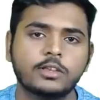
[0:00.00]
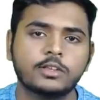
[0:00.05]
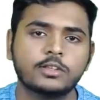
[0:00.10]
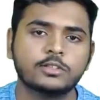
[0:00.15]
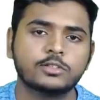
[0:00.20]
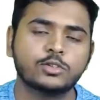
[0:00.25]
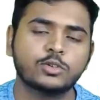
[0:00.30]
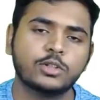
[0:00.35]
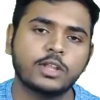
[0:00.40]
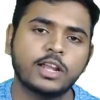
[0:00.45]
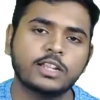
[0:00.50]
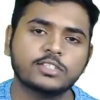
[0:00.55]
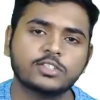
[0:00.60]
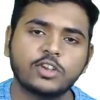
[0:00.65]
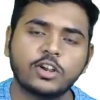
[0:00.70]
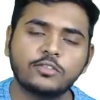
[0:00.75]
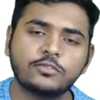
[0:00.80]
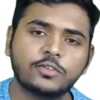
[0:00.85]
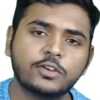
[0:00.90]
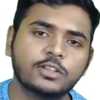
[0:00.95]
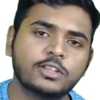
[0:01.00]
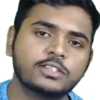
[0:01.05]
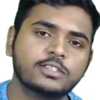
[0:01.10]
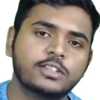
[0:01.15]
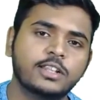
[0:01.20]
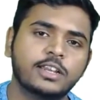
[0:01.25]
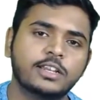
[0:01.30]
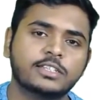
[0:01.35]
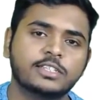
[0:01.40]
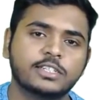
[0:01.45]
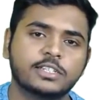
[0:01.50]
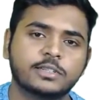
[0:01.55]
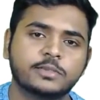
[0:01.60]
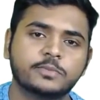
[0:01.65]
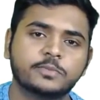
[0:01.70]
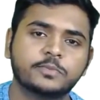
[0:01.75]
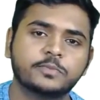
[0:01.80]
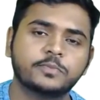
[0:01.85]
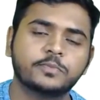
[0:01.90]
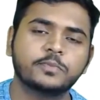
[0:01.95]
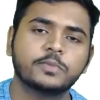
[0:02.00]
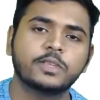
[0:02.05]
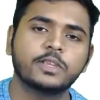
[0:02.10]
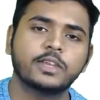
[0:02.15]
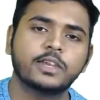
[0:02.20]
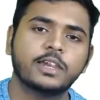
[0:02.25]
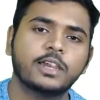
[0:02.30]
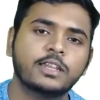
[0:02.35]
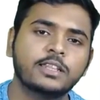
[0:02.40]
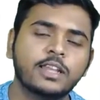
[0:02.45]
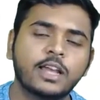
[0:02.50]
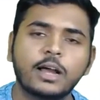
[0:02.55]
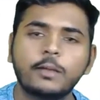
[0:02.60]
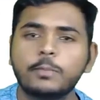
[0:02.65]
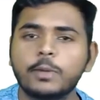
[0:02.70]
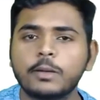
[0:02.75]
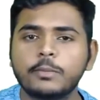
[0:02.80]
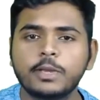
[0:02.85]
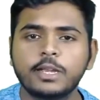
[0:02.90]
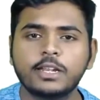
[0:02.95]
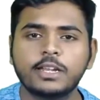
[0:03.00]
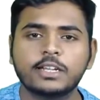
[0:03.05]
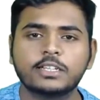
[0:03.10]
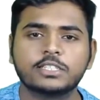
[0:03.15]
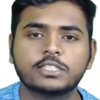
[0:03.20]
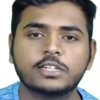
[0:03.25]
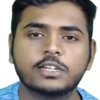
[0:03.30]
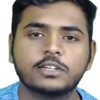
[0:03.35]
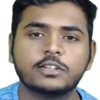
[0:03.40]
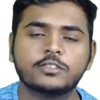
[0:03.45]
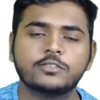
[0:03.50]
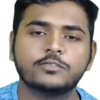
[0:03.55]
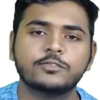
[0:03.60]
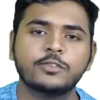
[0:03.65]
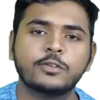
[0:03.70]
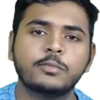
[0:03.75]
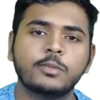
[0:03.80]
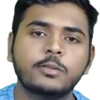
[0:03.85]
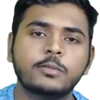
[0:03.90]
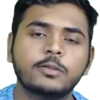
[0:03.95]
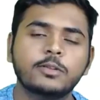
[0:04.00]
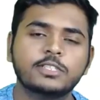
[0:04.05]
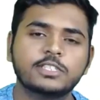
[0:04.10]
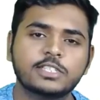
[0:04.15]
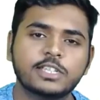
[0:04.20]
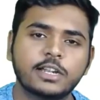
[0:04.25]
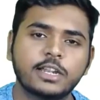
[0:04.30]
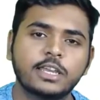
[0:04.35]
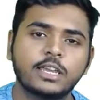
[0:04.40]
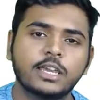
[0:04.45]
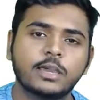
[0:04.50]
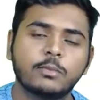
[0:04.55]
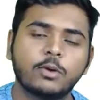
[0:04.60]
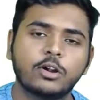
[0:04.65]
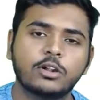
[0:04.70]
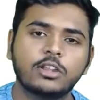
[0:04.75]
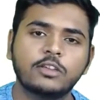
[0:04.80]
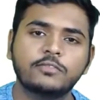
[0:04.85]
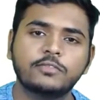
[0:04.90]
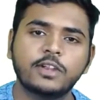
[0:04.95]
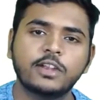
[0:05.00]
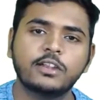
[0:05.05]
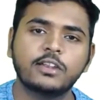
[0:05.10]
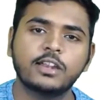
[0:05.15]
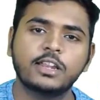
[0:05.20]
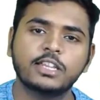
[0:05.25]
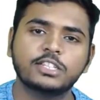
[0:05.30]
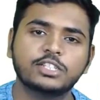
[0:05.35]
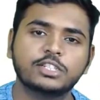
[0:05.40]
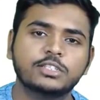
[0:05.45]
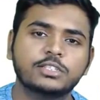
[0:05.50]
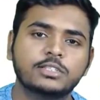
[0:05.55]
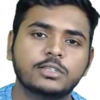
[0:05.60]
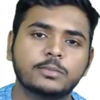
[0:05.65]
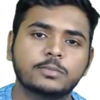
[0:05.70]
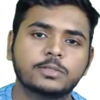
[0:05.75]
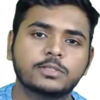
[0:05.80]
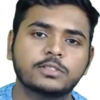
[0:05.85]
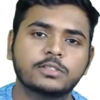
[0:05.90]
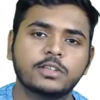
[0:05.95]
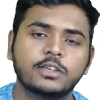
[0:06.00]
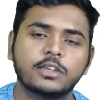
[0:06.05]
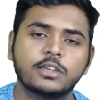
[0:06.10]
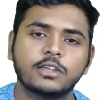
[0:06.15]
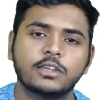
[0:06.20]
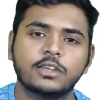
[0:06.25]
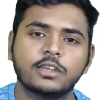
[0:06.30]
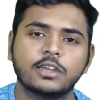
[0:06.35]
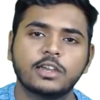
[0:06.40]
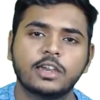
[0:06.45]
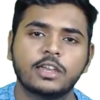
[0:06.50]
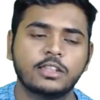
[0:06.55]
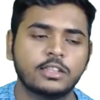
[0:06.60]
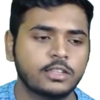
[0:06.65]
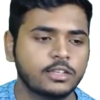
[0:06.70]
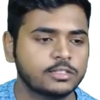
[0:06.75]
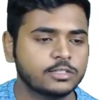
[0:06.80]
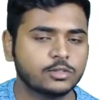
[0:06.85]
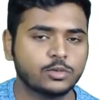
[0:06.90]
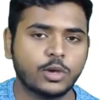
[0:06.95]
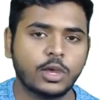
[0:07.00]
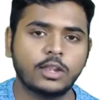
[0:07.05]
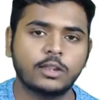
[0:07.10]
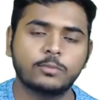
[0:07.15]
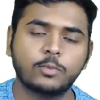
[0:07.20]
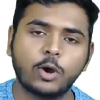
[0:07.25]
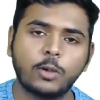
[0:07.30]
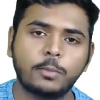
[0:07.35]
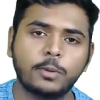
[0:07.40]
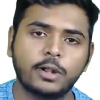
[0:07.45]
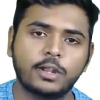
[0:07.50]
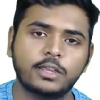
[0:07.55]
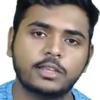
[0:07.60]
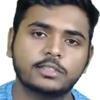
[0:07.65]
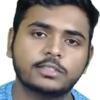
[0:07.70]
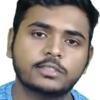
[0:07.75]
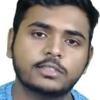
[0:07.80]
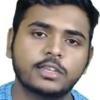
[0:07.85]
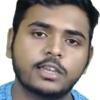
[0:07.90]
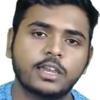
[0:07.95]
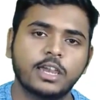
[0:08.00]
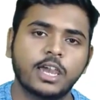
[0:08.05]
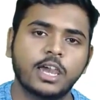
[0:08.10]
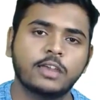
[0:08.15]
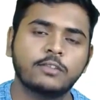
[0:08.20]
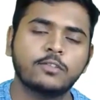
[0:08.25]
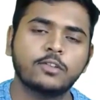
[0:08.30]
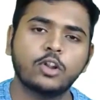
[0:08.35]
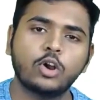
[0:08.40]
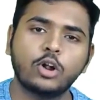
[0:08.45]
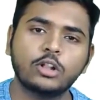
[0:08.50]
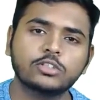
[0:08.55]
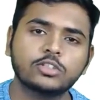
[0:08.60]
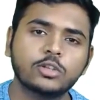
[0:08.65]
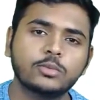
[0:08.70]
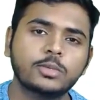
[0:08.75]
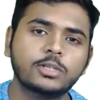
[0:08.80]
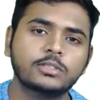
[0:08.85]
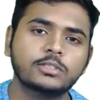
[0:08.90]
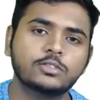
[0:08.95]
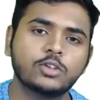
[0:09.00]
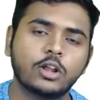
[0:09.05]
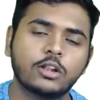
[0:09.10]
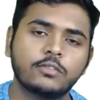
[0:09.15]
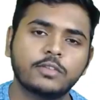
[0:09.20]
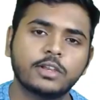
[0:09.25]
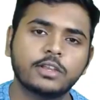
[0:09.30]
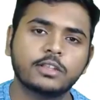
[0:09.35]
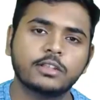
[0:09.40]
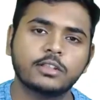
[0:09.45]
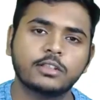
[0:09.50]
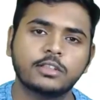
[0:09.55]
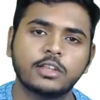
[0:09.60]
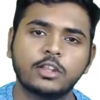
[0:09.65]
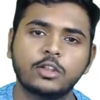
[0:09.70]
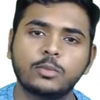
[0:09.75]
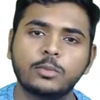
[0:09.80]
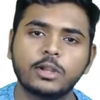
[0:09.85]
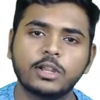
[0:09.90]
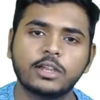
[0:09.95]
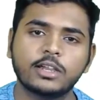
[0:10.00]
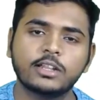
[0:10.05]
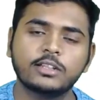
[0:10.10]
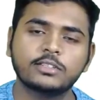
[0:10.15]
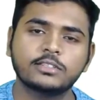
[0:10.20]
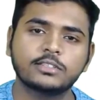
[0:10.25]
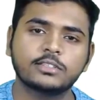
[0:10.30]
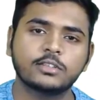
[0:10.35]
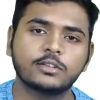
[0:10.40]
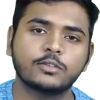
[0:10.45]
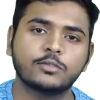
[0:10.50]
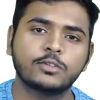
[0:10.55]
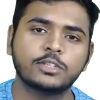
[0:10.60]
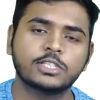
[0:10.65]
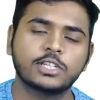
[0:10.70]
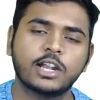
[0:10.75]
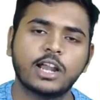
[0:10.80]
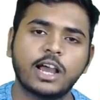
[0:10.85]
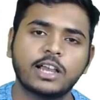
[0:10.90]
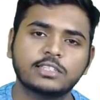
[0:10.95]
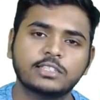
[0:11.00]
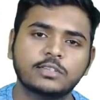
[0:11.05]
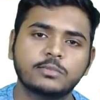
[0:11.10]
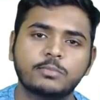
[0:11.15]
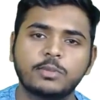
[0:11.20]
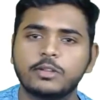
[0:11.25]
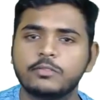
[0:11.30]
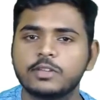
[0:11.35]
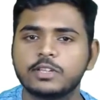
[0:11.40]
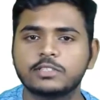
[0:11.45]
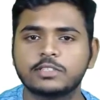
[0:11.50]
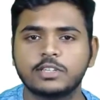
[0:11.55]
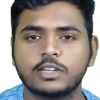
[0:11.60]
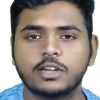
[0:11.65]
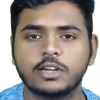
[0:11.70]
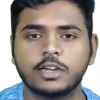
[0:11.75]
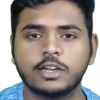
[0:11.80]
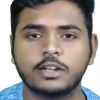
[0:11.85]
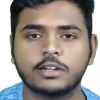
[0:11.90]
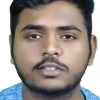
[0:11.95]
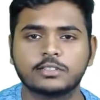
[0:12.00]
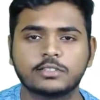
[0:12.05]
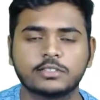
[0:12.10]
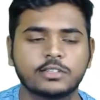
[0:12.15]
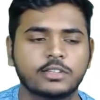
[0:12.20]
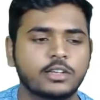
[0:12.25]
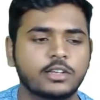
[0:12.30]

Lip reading: So that's all for this lecture. In the upcoming lecture, we will be studying about different relationships in these soil properties, and we'll also be solving the numericals which are asked in previous year gates